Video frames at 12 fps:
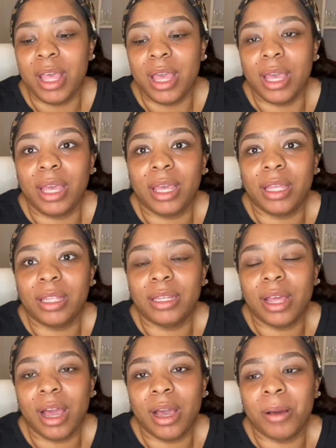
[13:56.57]

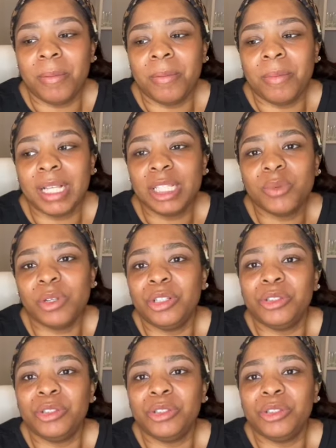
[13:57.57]
And I just want to